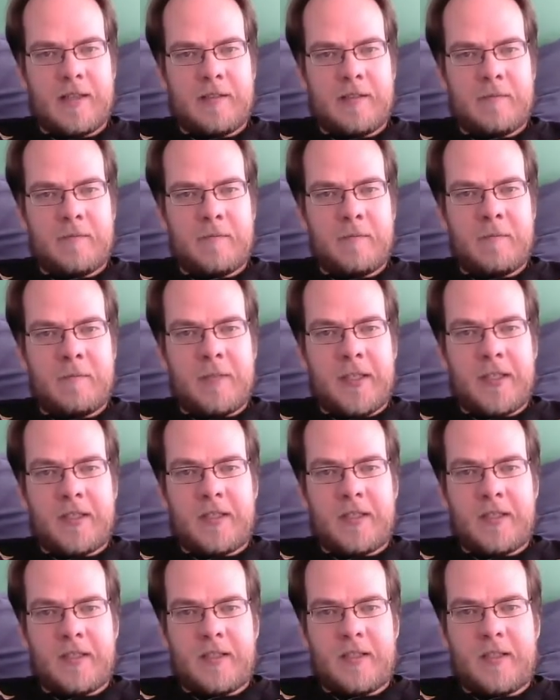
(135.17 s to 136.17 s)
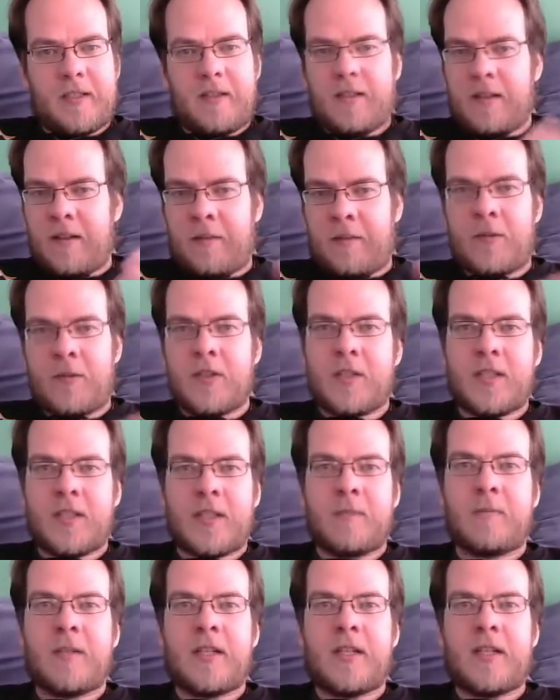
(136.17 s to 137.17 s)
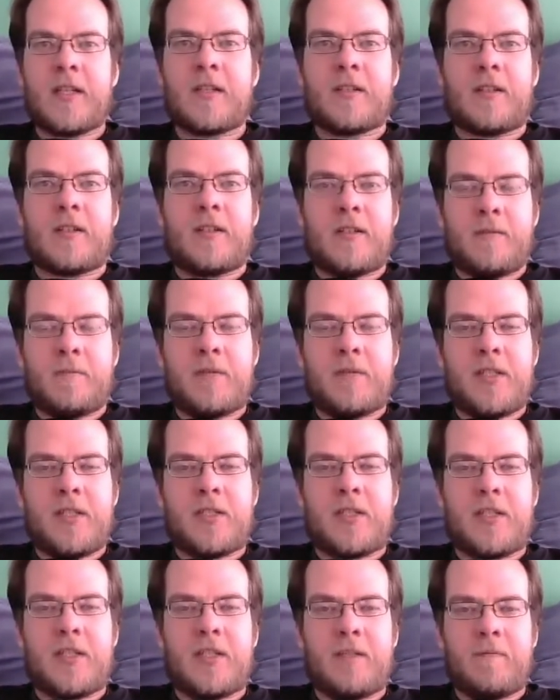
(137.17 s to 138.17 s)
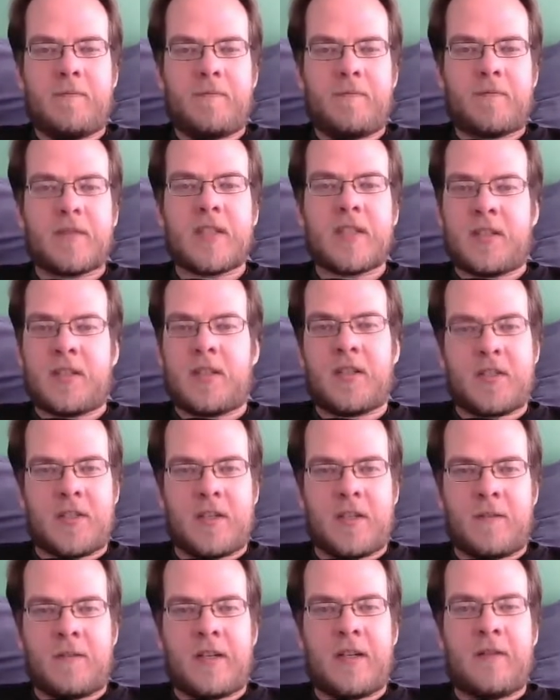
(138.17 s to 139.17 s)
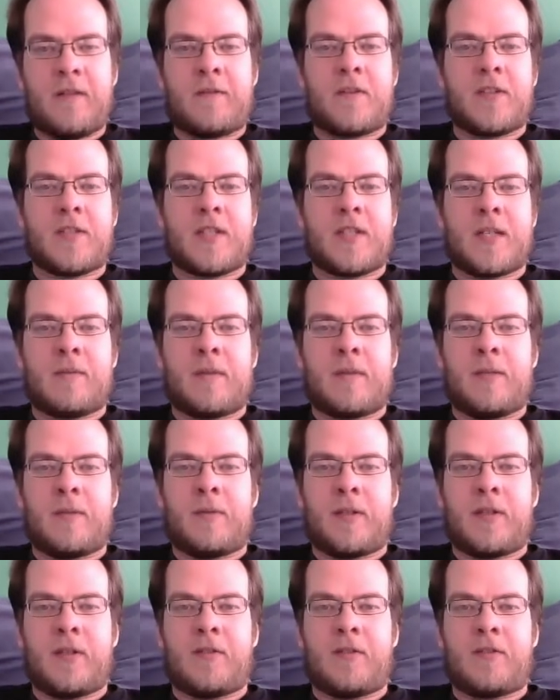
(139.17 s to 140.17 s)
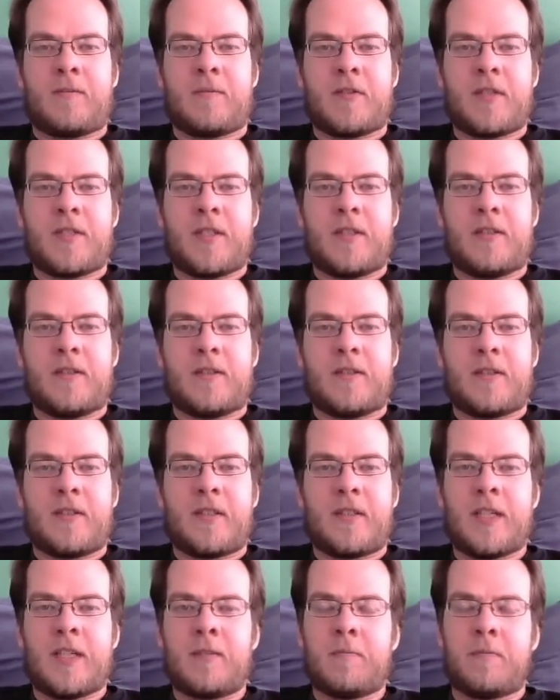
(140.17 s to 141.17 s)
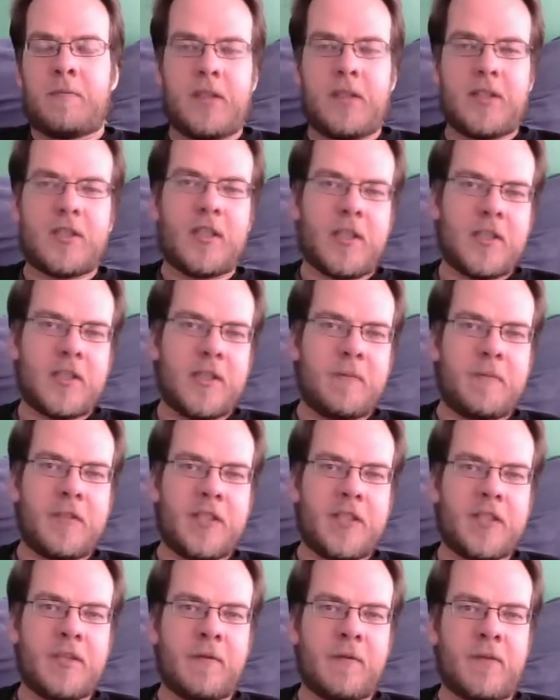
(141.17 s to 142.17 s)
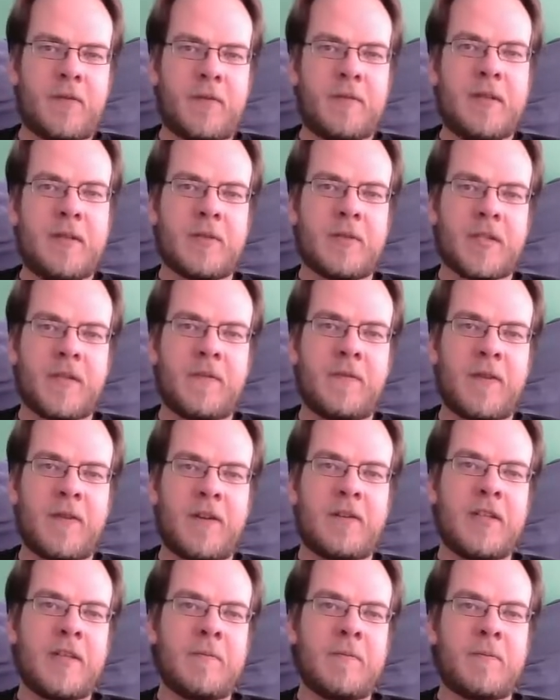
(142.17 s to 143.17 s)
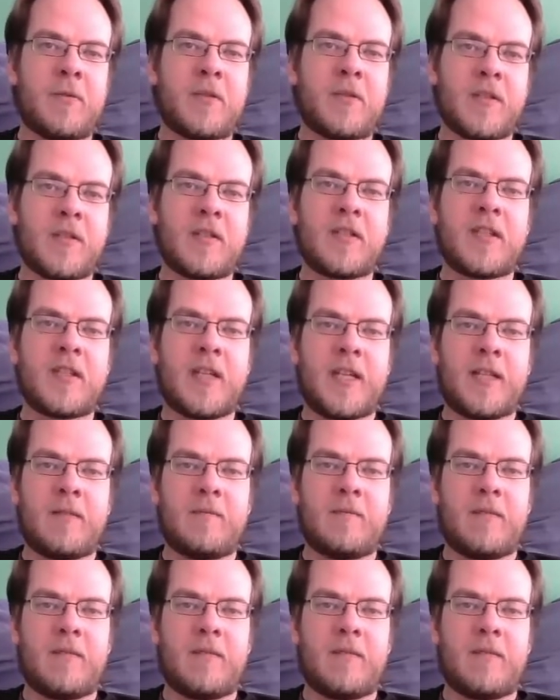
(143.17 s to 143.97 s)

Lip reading: But the first time playing it on PC is also the very first time I 100%ed it. Now, Bully Scholarship Edition for me was a very important game